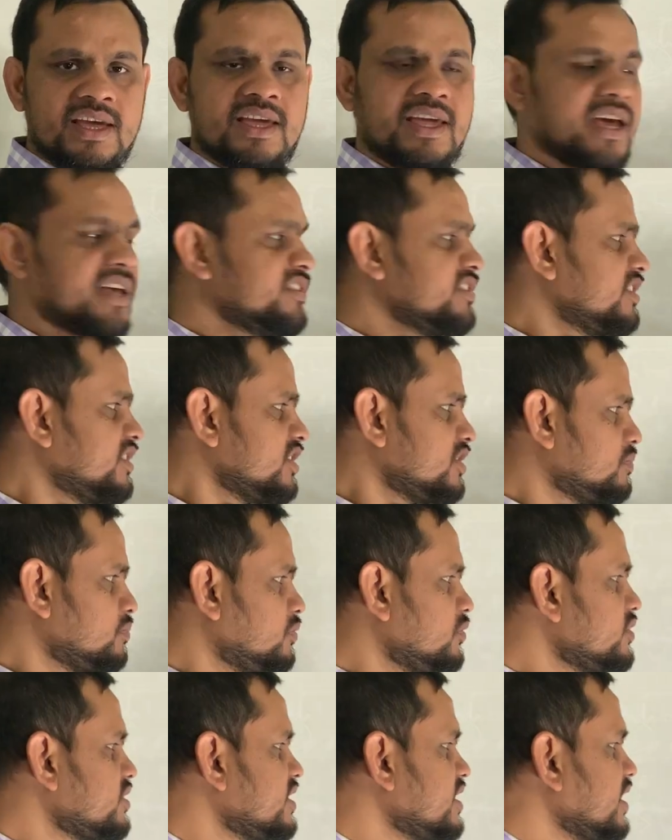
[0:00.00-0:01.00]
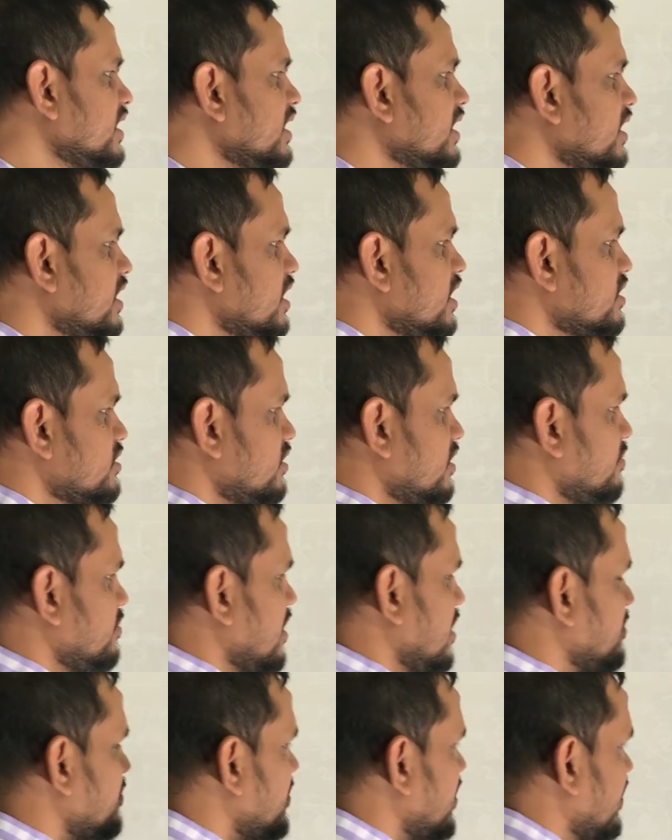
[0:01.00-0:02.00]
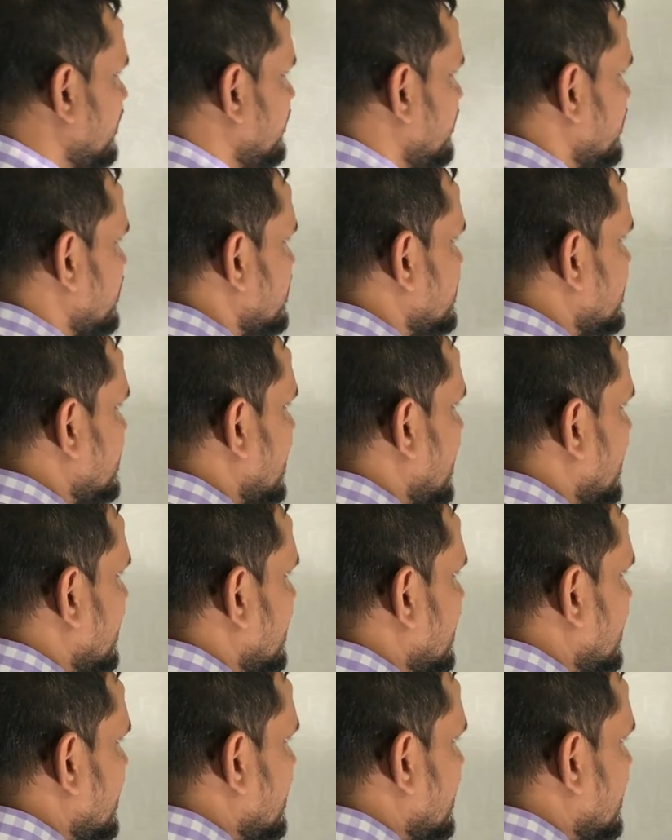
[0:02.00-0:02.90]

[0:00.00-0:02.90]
As it is pushing, so the member force here